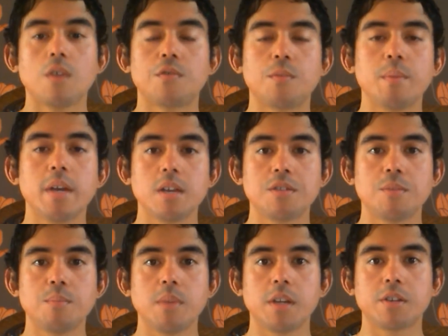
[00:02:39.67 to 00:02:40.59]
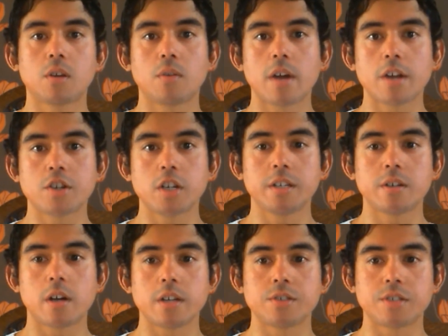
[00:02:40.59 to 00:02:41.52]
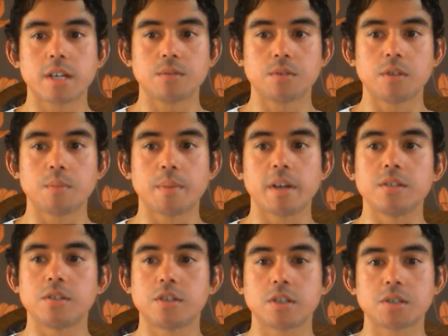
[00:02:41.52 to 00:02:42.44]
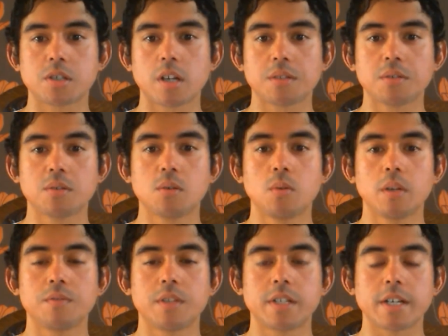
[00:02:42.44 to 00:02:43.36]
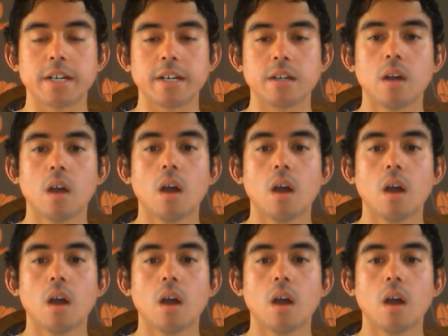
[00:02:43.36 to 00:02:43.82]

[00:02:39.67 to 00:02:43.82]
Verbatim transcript: From here the mid gradually dies down to the base, just like the cooling of the day.